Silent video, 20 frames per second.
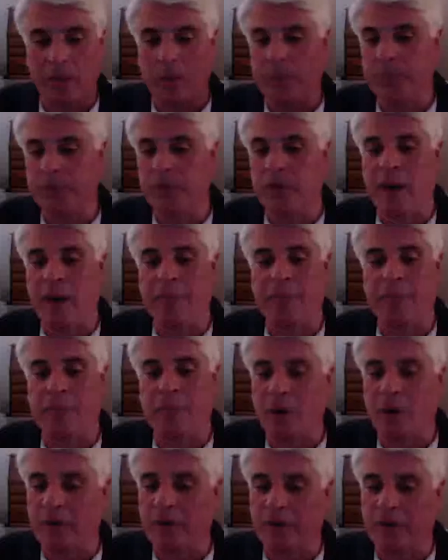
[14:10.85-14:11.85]
dropped him
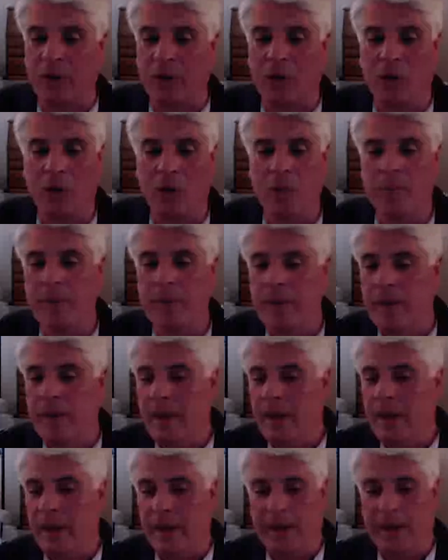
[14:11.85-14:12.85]
off at home
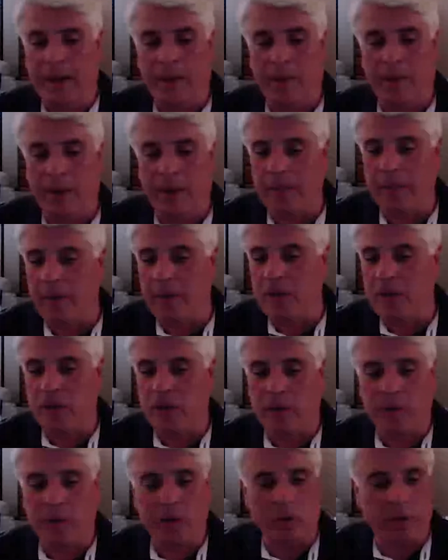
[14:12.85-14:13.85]
and I want to make sure
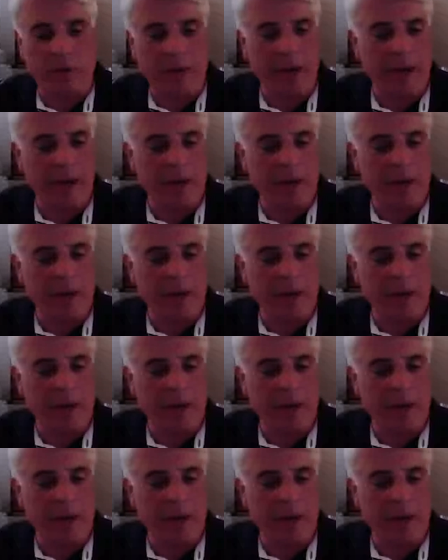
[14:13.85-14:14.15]
he's okay.